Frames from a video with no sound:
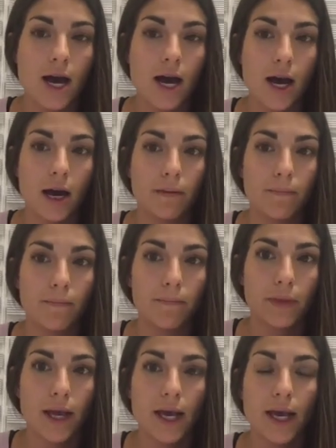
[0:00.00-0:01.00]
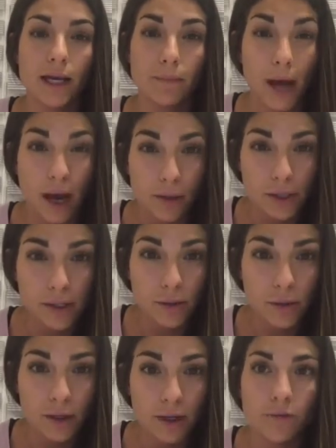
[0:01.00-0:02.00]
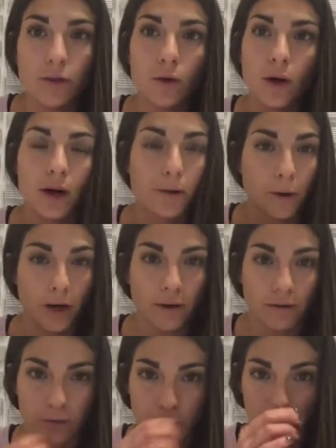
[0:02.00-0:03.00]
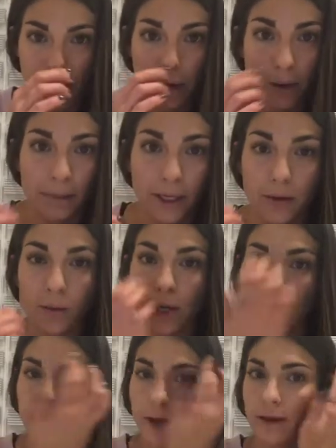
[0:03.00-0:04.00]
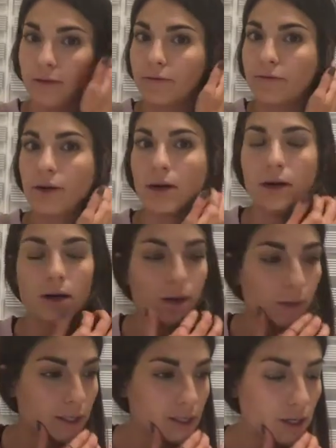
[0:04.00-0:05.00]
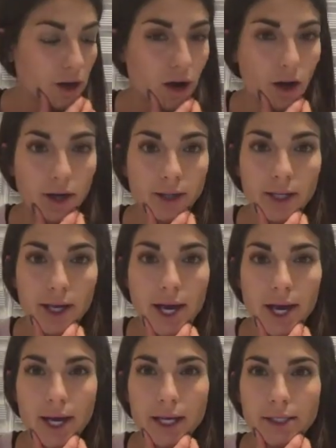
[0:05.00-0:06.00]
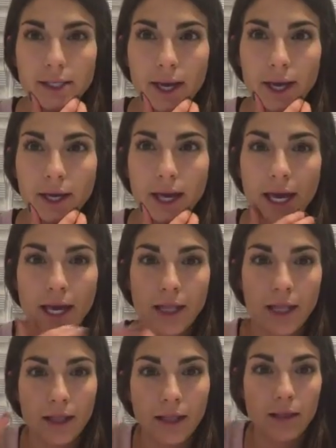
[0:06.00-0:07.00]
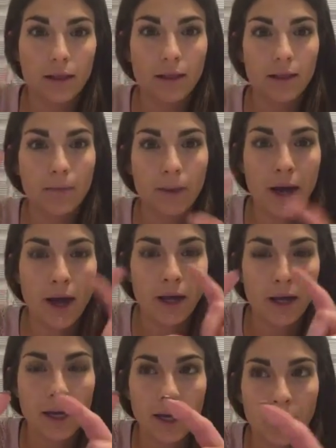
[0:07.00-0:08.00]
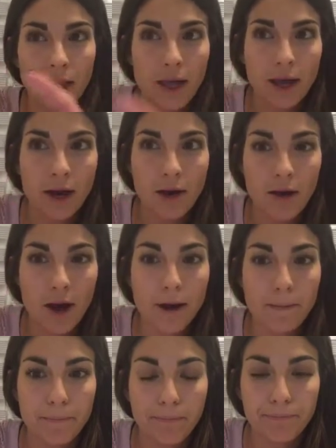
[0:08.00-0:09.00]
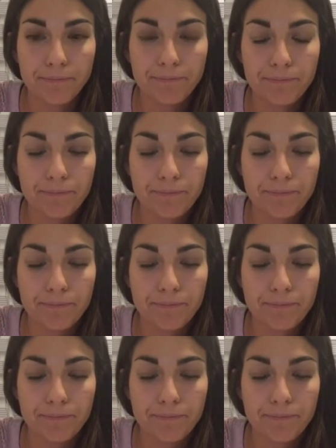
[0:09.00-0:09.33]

In Power School, if you are a part of Regina Public, we have, what is it called? It's like in their